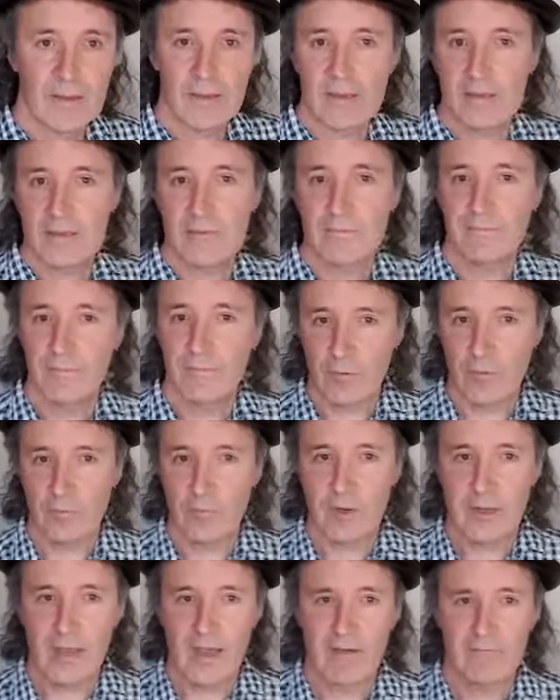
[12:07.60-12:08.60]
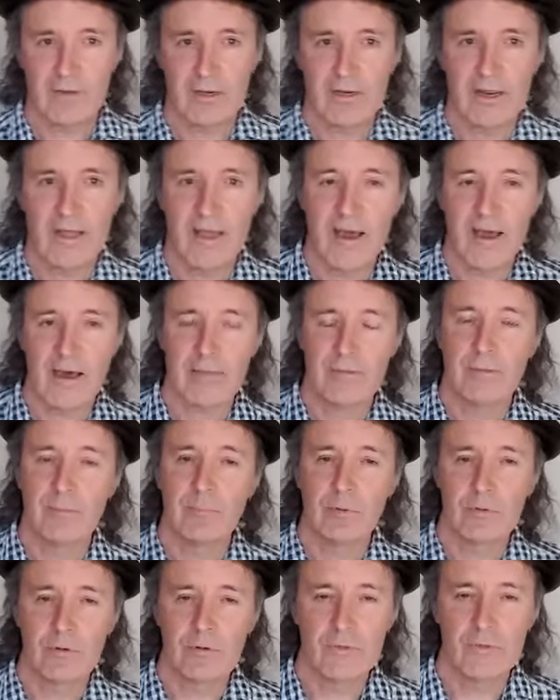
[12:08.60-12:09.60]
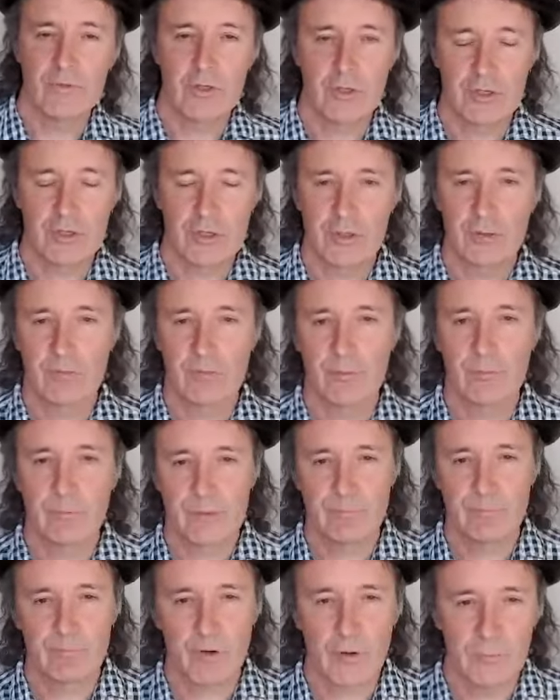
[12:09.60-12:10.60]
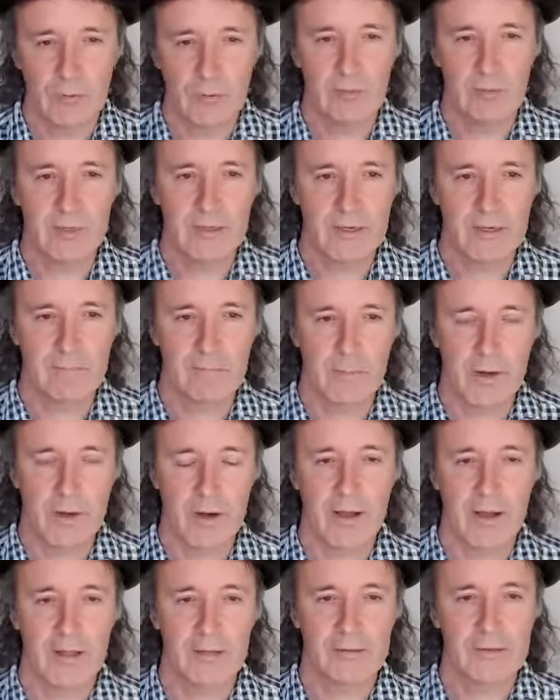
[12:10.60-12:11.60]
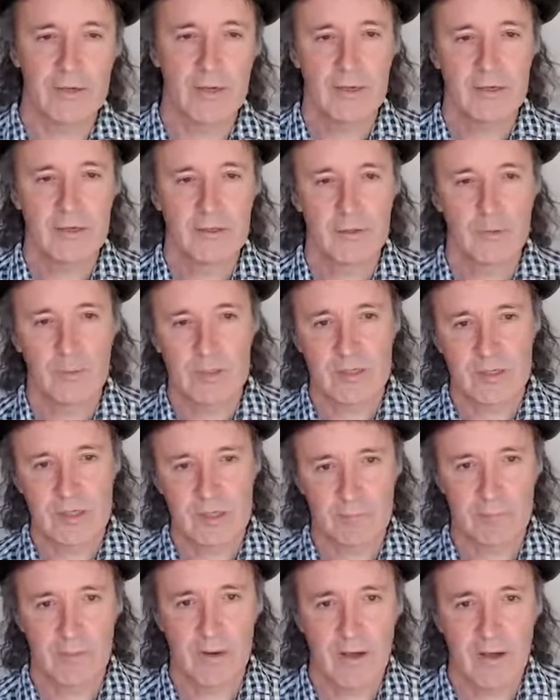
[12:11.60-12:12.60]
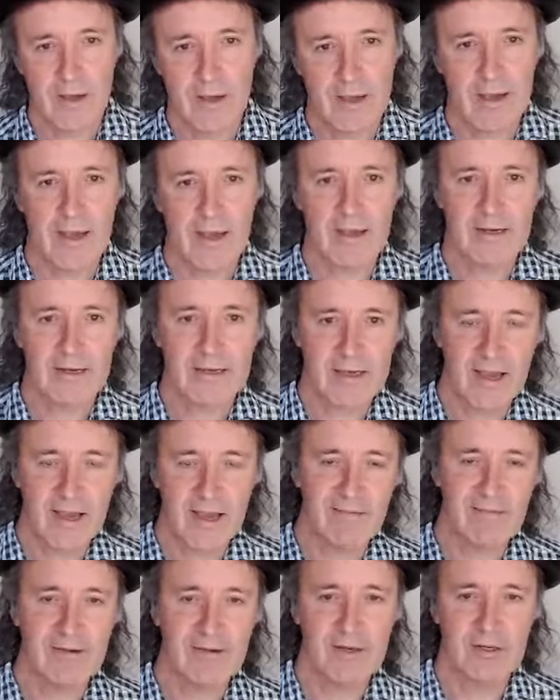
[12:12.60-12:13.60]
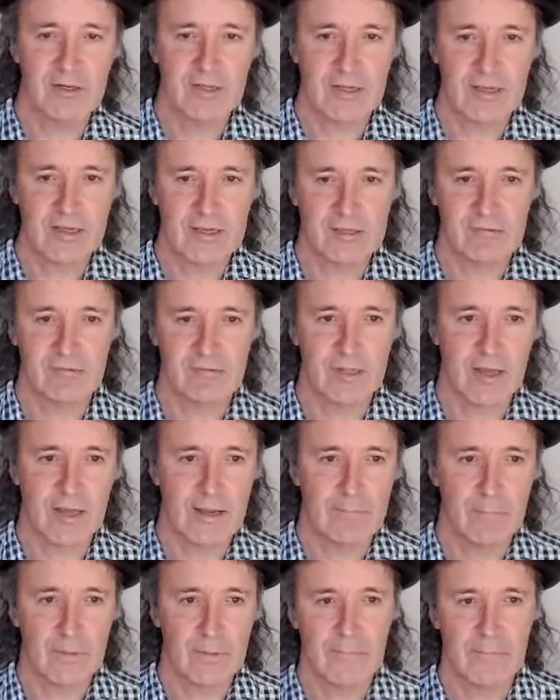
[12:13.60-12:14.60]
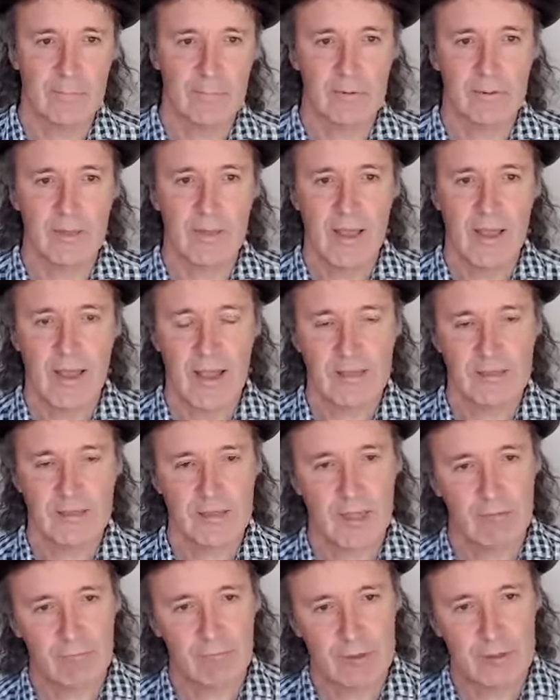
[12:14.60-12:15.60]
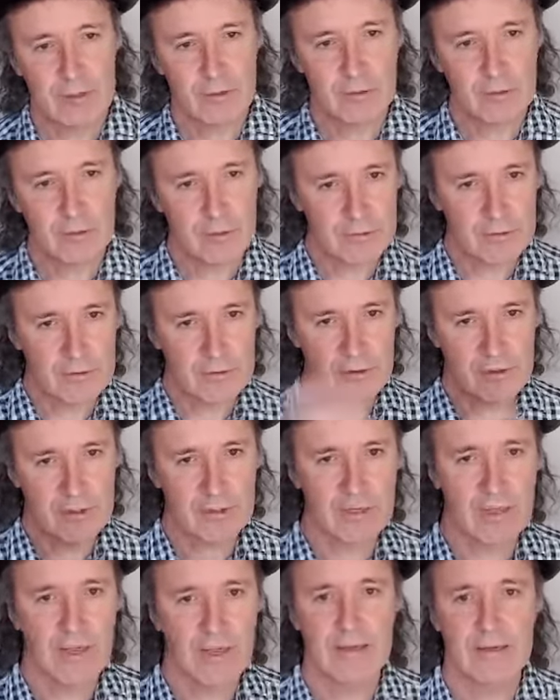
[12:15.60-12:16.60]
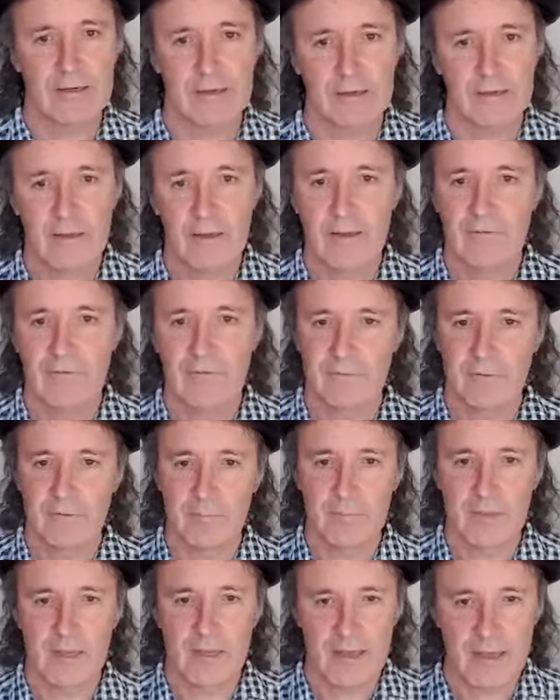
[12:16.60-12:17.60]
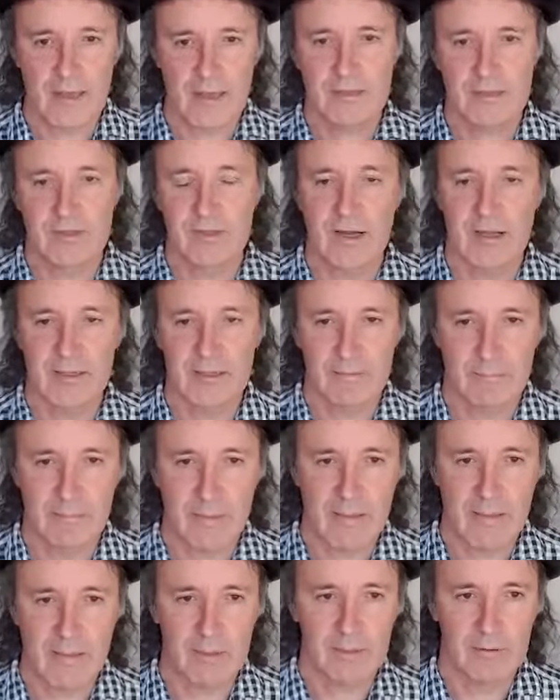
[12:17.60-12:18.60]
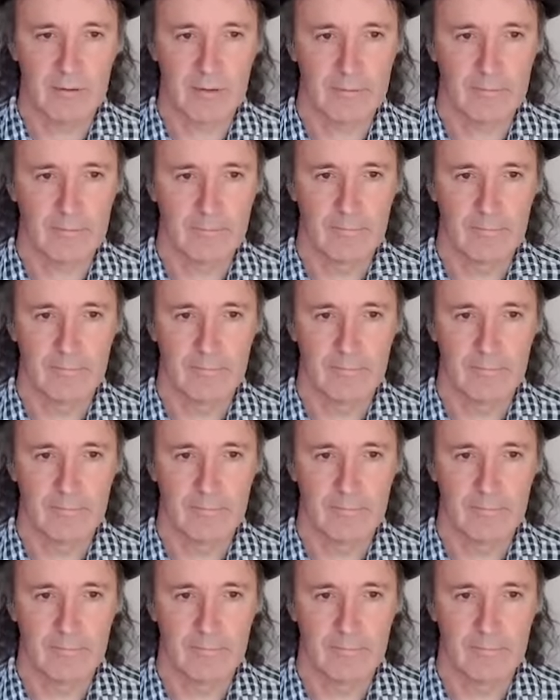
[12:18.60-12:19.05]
In the form we have it now, the book of Joshua was probably compiled to inspire and encourage the Israelite people as they returned to Canaan from their exile in Babylon.